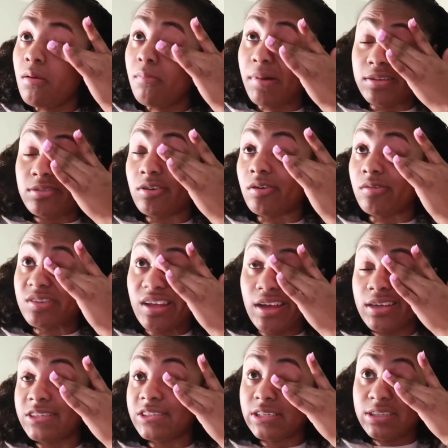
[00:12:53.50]
my total was
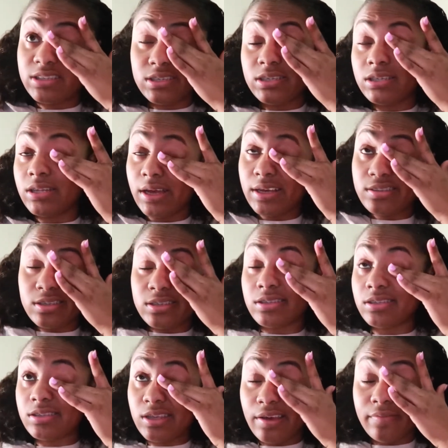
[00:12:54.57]
like 60 like
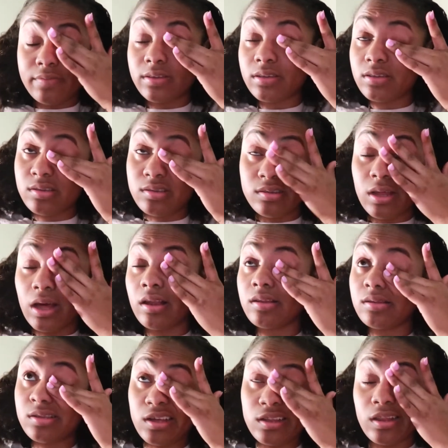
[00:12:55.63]
67
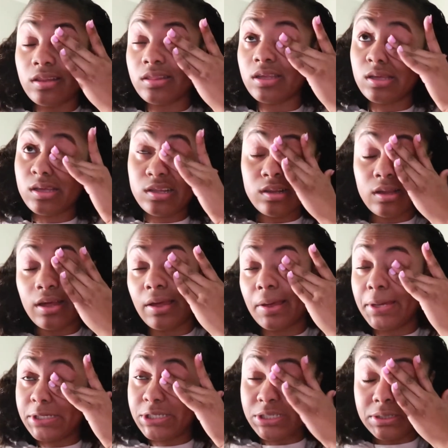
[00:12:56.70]
dollars i think like
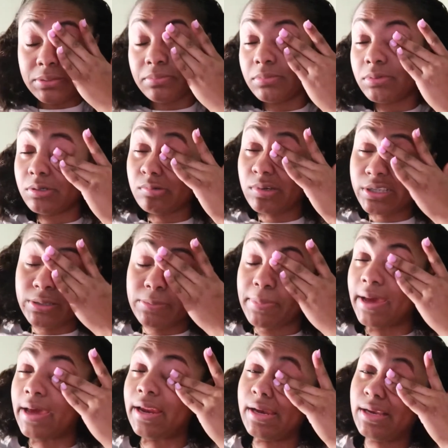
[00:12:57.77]
at h&m it wasn't
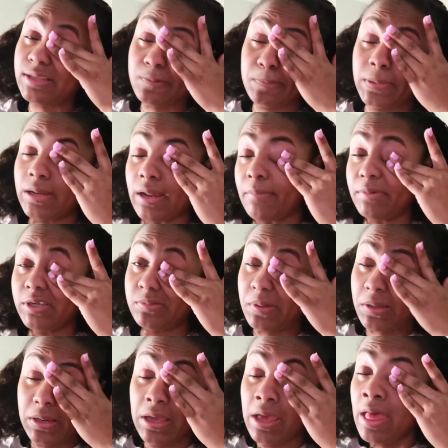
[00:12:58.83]
bad i didn't spend that much
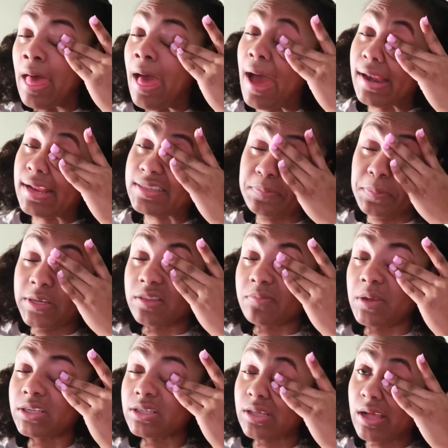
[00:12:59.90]
money i didn't spend as
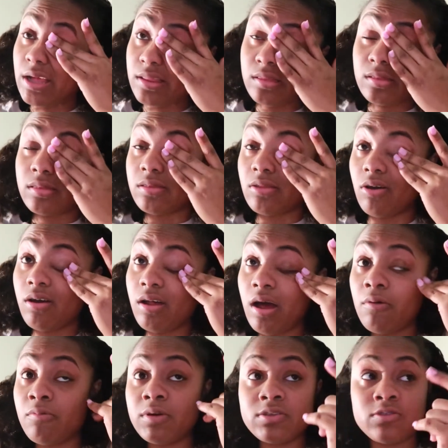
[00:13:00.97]
much as i thought
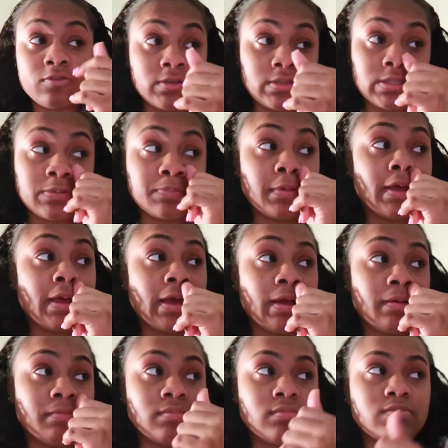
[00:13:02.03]
i was going to
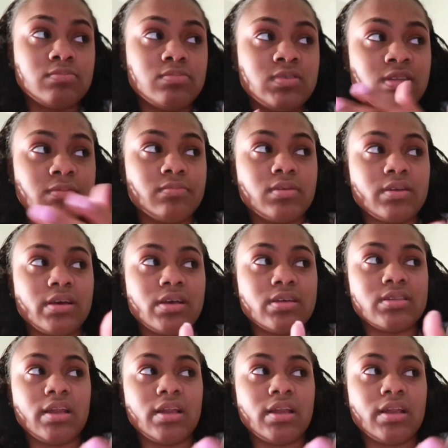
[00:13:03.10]
spend simply because